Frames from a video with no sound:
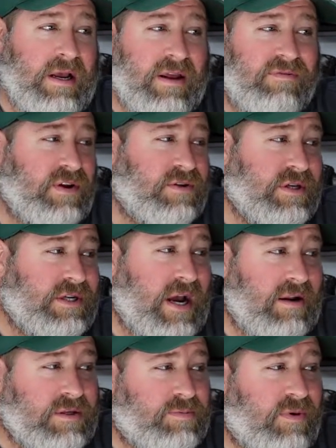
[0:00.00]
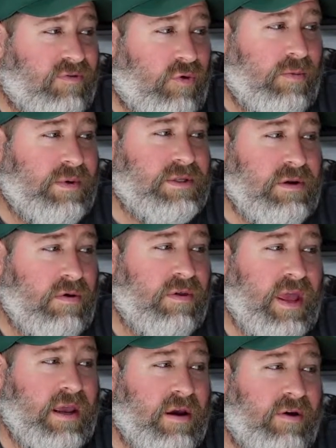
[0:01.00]
It features a Titleist performance
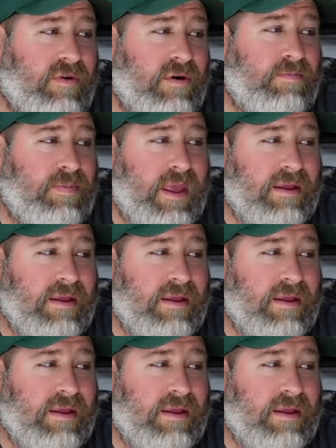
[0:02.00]
urethane cover,